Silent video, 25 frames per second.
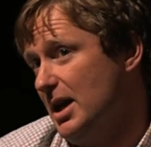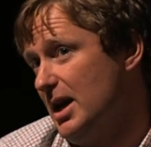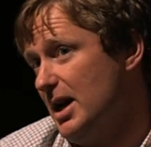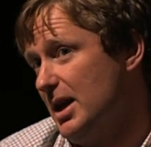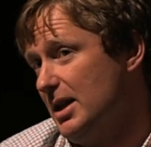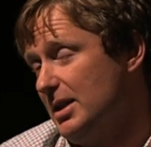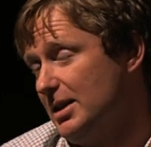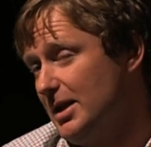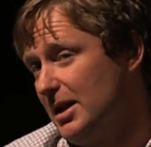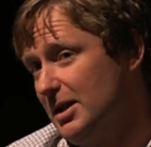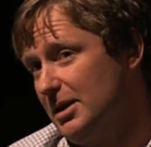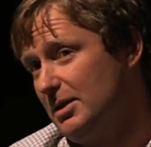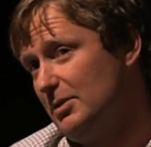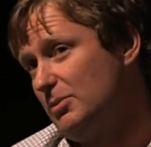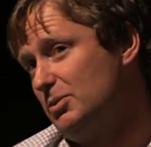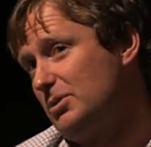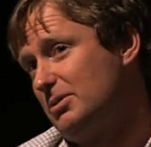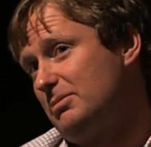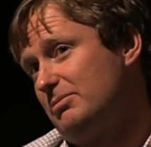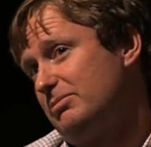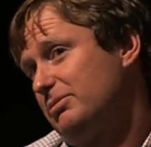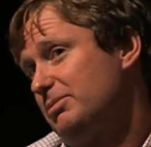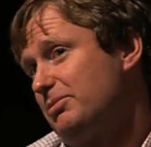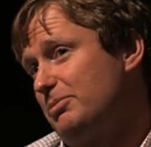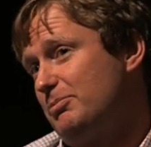And they,
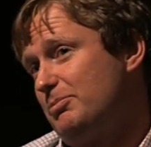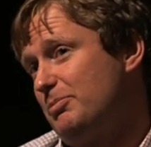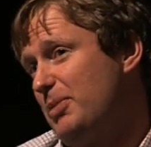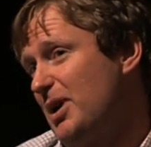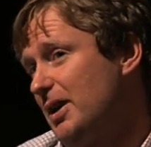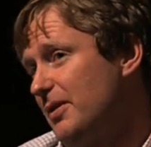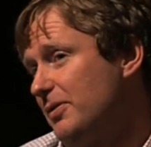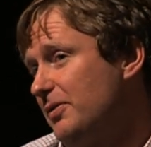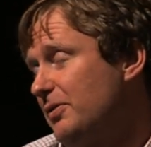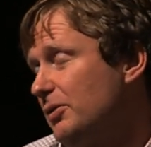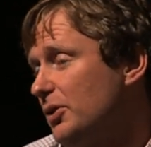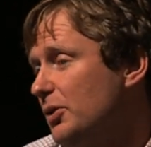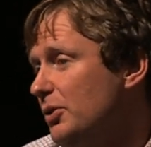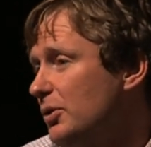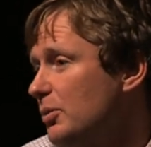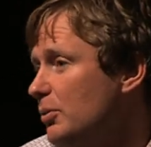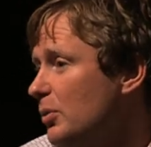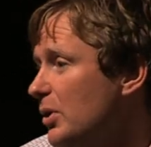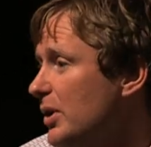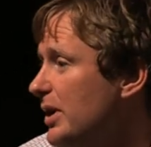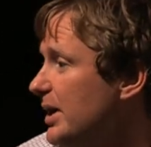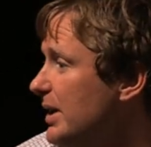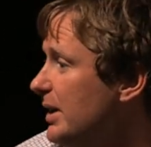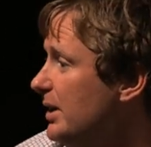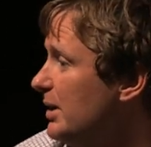by fluke,
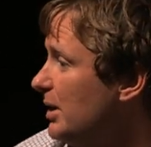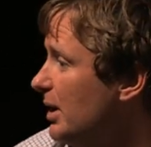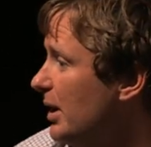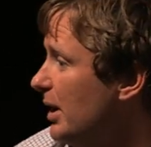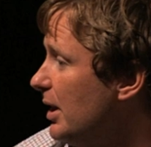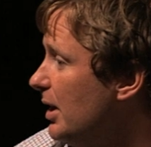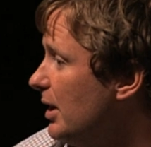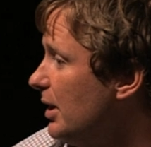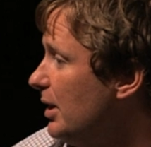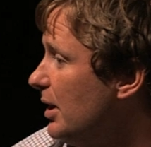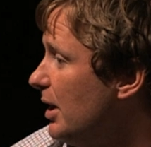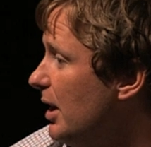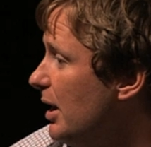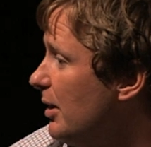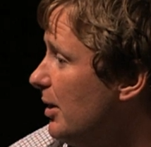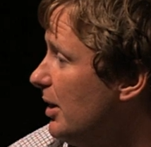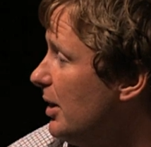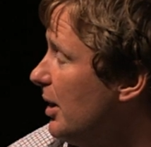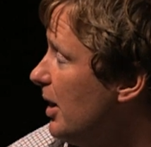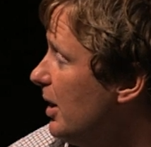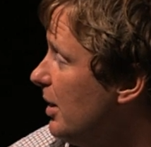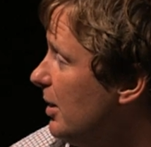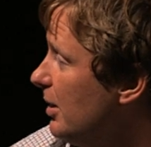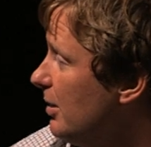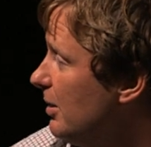wanted a,
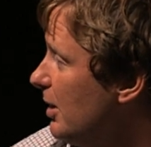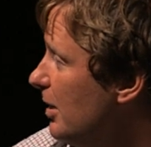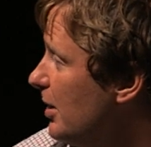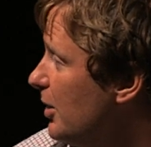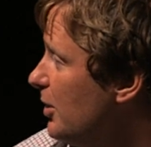a,